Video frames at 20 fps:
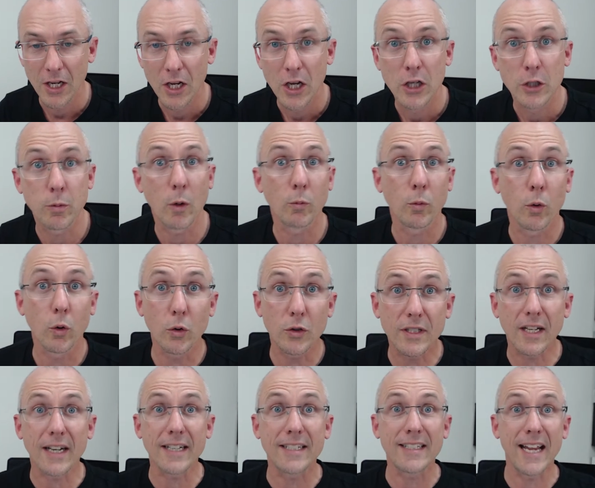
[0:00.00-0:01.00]
So what rules
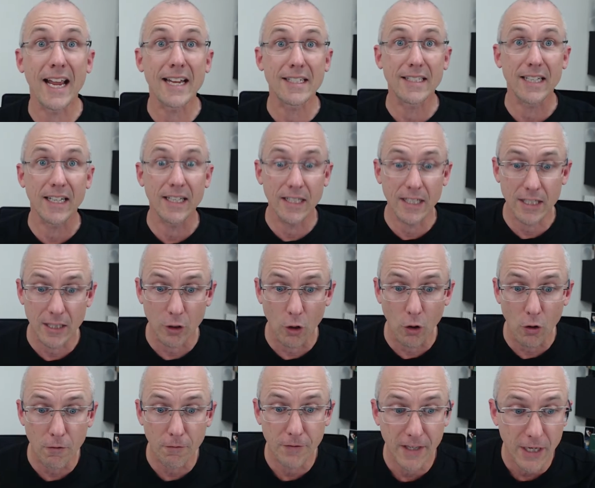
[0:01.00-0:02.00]
did I test in this
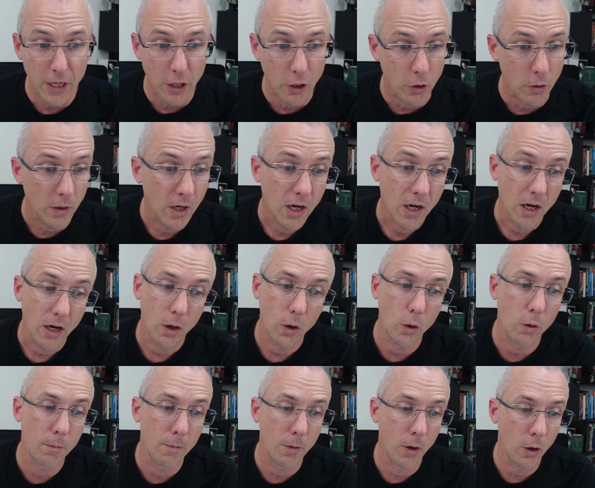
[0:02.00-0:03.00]
long video?
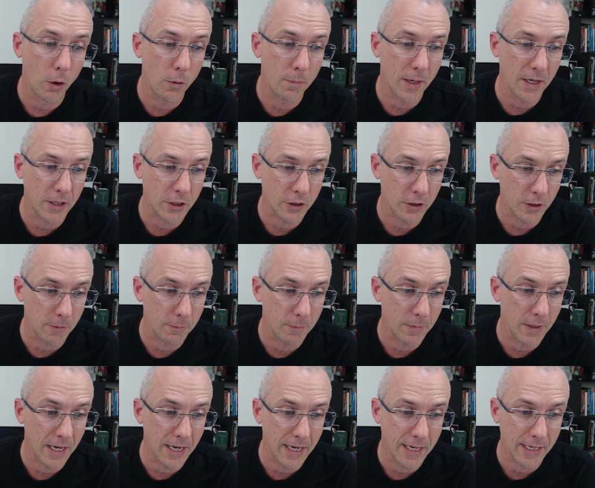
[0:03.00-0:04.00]
Whole bunch of them.
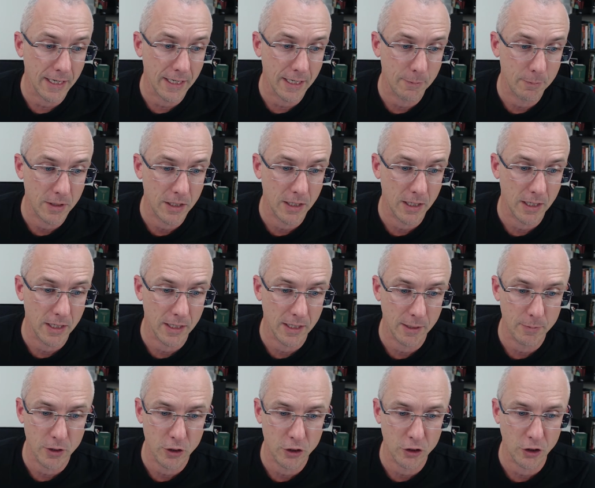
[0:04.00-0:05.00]
Let
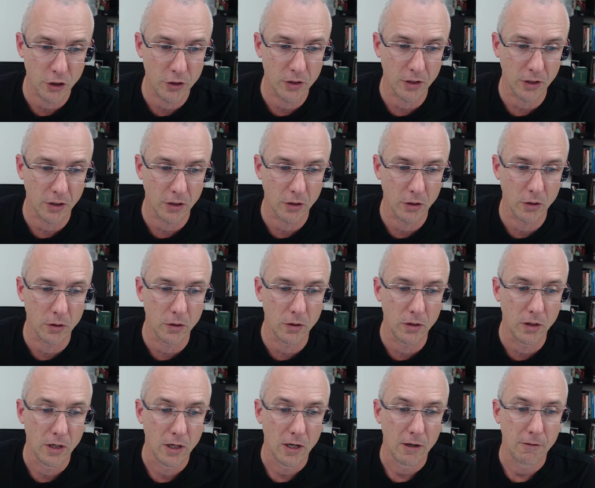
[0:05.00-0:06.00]
me show you the code
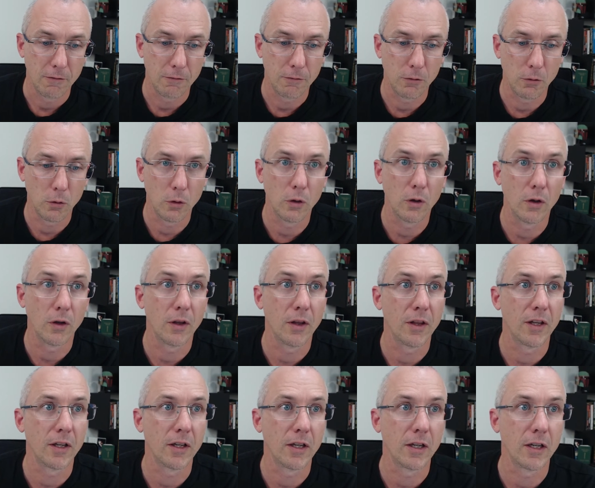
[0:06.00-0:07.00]
for
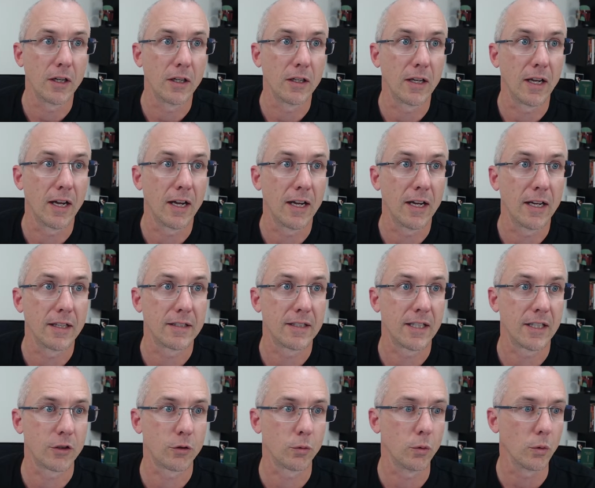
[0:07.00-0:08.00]
the
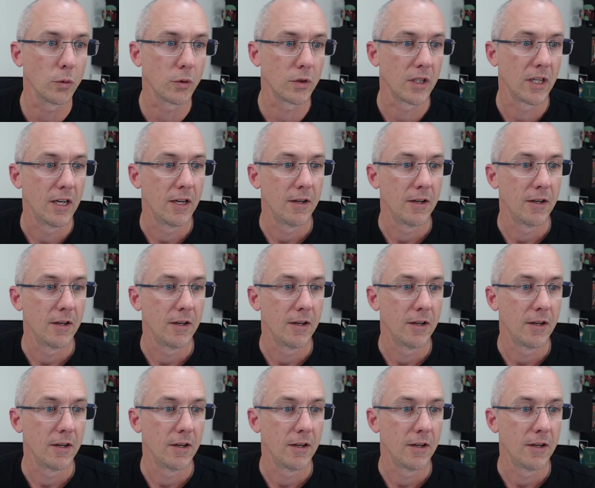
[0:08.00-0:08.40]
test rules.